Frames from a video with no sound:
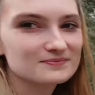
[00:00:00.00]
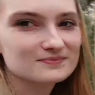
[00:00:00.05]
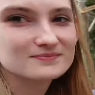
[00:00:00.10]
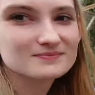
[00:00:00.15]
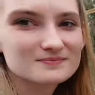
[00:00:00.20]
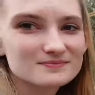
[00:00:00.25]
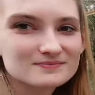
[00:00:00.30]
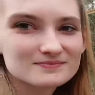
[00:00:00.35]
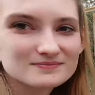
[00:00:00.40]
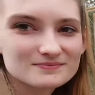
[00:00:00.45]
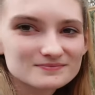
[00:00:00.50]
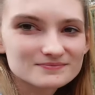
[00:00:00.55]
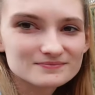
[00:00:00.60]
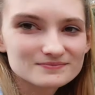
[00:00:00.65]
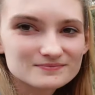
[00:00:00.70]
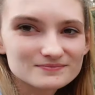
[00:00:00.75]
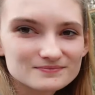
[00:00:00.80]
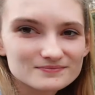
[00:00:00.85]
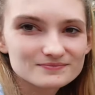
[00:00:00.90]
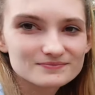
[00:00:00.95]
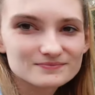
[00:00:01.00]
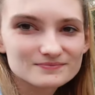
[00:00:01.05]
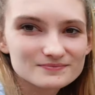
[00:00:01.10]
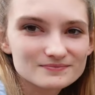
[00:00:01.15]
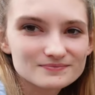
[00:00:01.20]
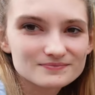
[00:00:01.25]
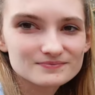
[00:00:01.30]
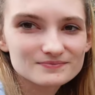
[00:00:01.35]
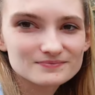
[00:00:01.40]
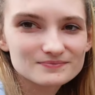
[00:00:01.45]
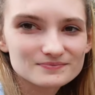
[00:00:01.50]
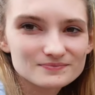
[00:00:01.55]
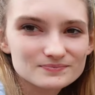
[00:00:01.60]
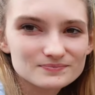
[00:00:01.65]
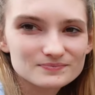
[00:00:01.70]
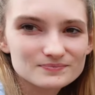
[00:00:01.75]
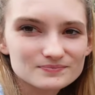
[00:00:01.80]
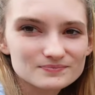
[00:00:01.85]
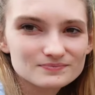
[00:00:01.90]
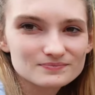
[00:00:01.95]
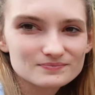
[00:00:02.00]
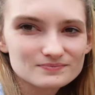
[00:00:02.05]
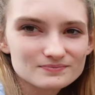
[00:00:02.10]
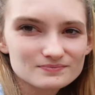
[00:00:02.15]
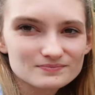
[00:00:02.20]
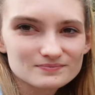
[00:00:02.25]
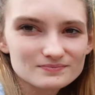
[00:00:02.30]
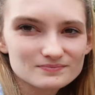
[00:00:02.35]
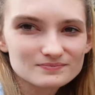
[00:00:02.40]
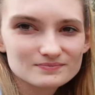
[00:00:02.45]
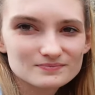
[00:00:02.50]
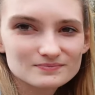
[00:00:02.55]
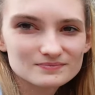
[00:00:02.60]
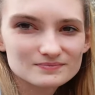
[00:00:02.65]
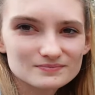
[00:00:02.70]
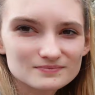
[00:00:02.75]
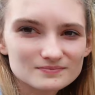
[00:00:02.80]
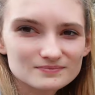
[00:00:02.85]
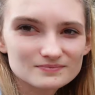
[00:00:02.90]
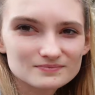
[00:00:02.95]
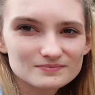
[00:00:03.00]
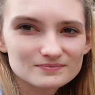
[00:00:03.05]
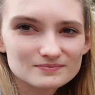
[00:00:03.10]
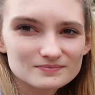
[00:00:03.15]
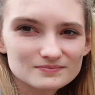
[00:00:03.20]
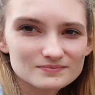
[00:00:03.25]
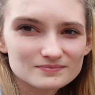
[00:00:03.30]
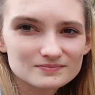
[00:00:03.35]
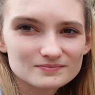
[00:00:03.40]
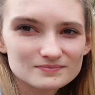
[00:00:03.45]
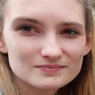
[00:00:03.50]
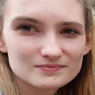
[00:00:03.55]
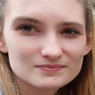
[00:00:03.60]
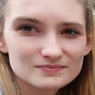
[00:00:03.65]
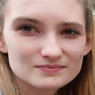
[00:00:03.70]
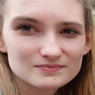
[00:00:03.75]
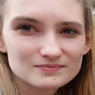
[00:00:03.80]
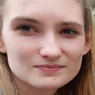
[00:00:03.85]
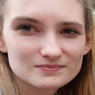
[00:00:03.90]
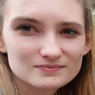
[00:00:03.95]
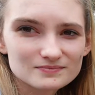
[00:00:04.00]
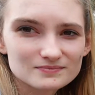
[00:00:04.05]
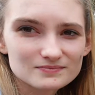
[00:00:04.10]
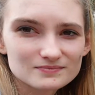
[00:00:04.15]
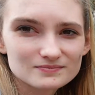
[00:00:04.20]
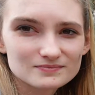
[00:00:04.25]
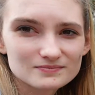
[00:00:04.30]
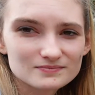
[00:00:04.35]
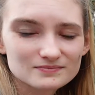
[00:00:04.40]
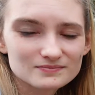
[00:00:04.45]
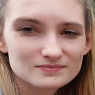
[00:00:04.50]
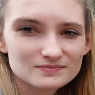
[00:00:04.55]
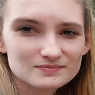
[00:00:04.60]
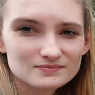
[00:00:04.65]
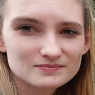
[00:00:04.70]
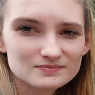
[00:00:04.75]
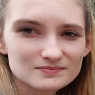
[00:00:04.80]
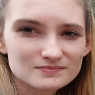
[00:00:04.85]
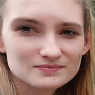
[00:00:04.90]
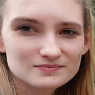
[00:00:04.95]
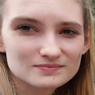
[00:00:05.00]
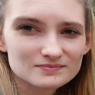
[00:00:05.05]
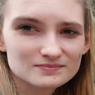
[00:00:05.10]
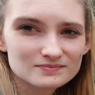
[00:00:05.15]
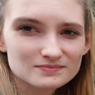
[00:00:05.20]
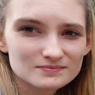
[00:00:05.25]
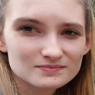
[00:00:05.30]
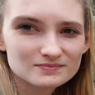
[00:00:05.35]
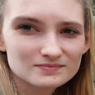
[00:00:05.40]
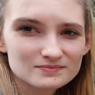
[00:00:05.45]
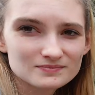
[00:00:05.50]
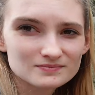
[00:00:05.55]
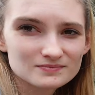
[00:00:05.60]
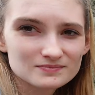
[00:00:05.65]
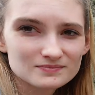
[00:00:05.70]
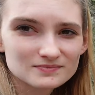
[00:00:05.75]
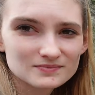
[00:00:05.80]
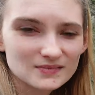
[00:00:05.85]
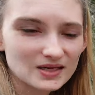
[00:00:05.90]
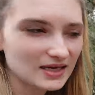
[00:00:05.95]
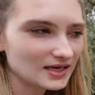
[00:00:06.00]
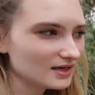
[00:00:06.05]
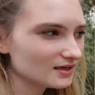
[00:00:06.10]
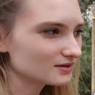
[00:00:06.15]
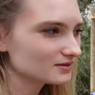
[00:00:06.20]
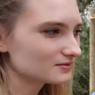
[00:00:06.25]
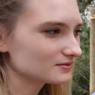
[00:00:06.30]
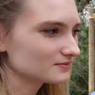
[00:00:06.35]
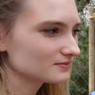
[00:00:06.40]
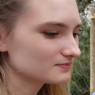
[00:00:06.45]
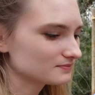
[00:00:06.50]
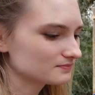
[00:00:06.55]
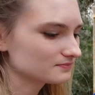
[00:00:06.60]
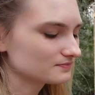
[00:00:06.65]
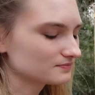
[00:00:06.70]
This person isn't speaking.